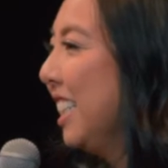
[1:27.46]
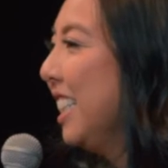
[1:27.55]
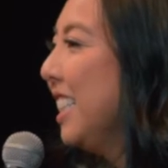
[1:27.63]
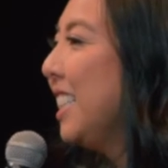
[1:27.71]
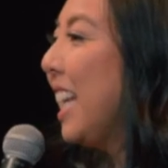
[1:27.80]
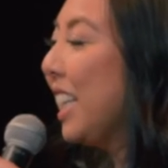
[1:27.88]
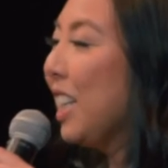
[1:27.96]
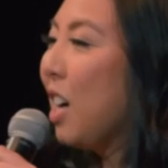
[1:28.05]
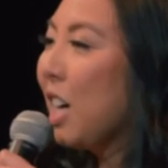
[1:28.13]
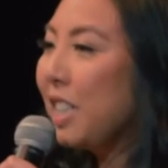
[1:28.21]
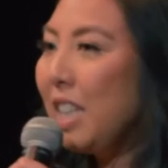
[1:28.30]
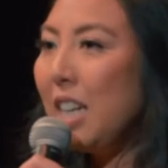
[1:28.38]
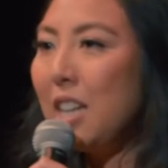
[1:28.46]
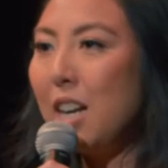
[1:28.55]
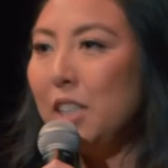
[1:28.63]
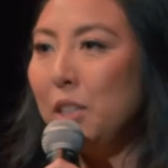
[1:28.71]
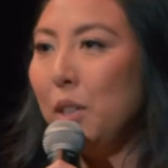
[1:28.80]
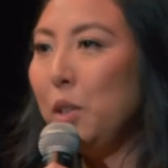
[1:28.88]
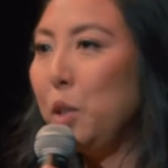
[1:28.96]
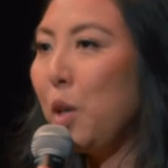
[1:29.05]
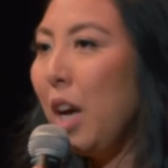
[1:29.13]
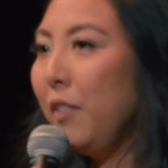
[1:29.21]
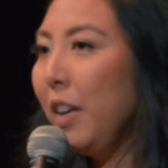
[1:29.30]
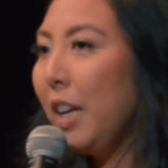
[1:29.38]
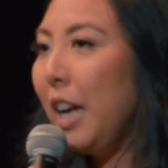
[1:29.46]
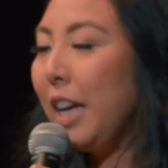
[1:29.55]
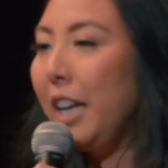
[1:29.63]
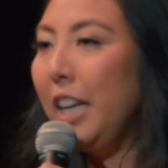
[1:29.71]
Second car accident I got into, I was driving and I got